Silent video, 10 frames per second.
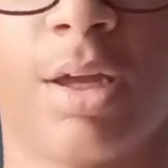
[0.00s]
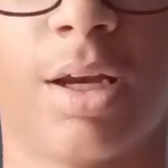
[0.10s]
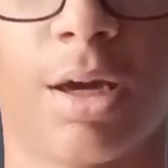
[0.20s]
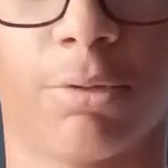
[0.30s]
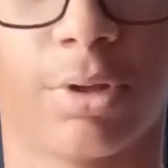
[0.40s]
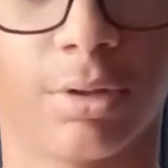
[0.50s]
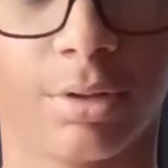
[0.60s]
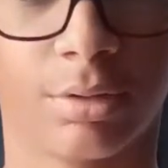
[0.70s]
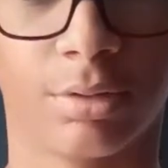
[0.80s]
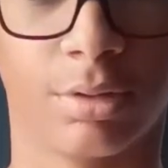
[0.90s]
Now, with a
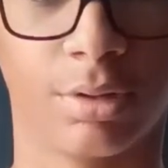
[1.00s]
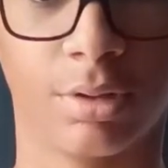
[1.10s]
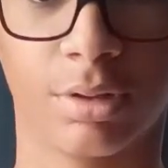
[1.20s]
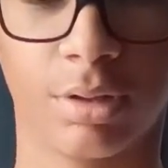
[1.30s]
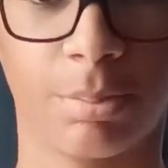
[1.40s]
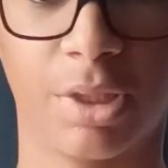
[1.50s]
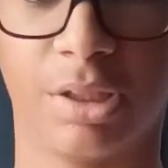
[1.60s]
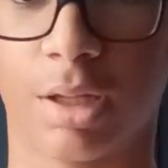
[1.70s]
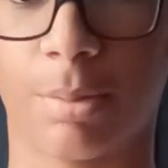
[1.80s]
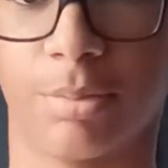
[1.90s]
little slippy
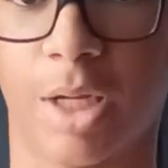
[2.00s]
slap in my